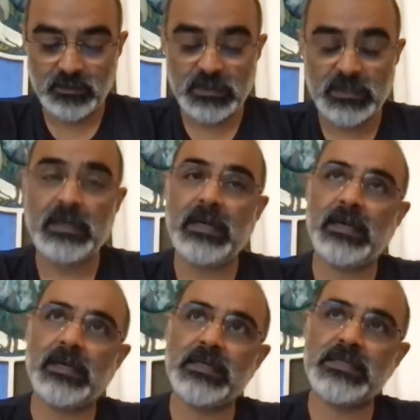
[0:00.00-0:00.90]
but the
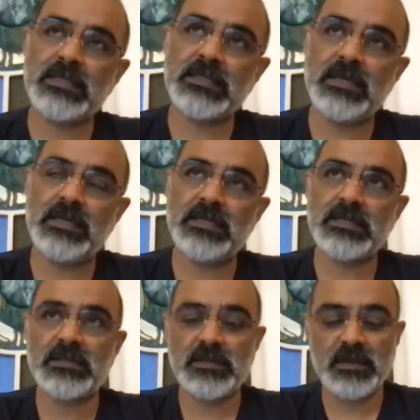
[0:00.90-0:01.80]
data tells us
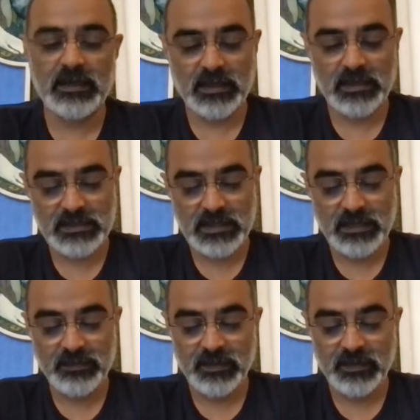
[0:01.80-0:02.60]
this data is saying